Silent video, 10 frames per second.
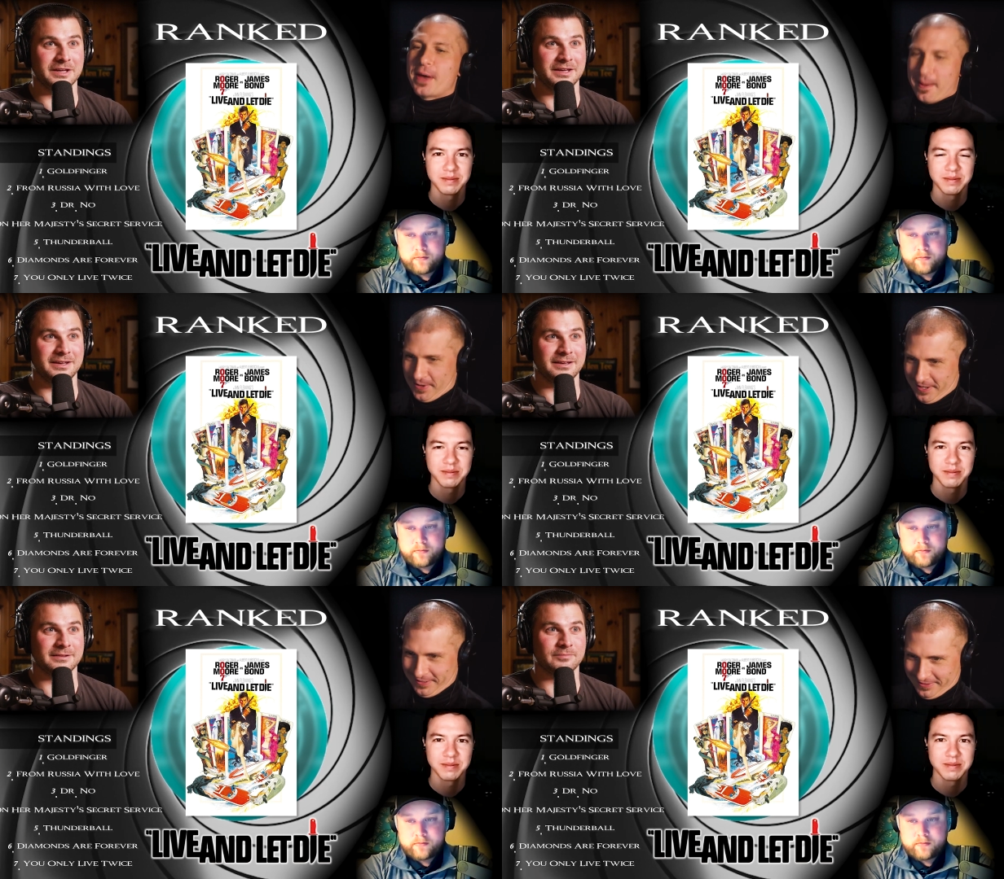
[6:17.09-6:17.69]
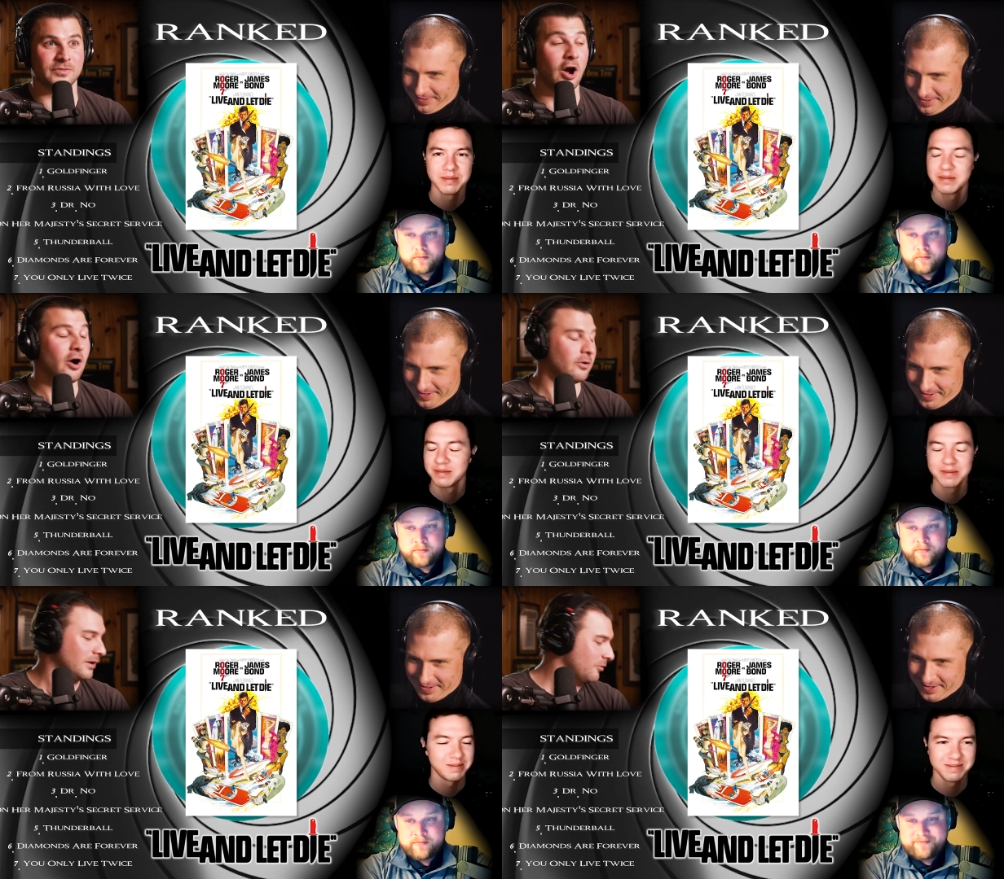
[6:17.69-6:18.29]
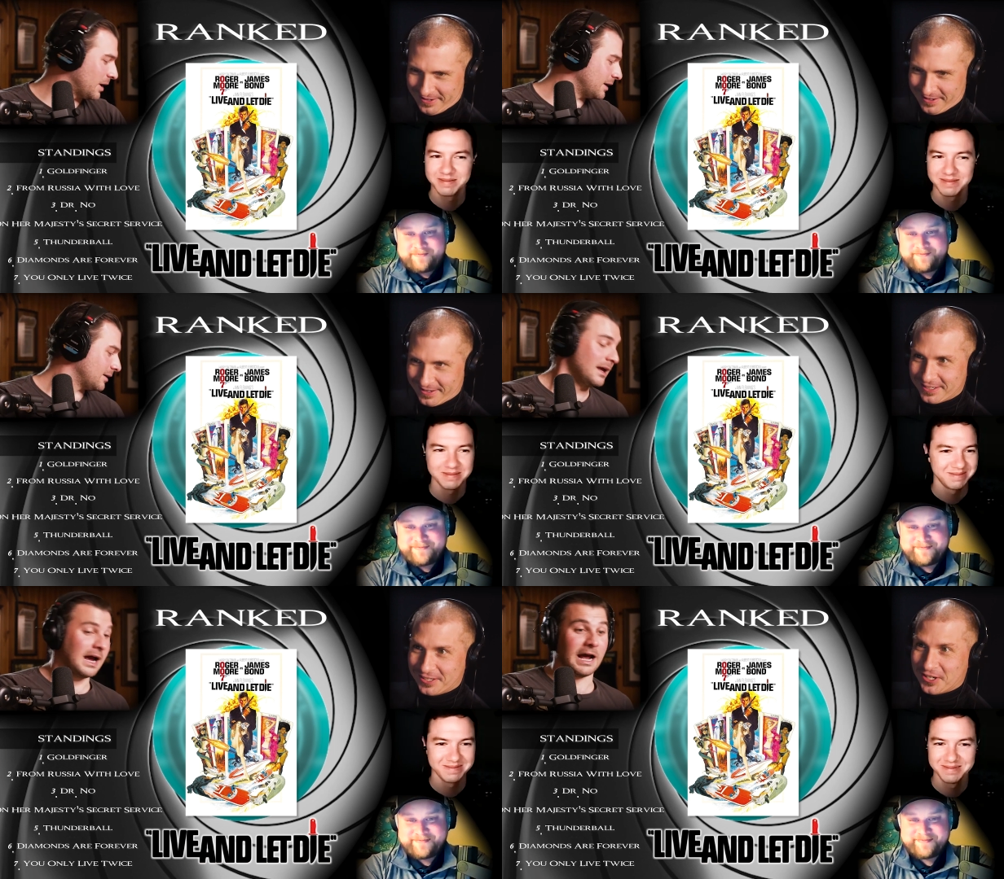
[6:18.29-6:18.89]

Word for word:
Speaker 1: Pepper. Oh, never mind.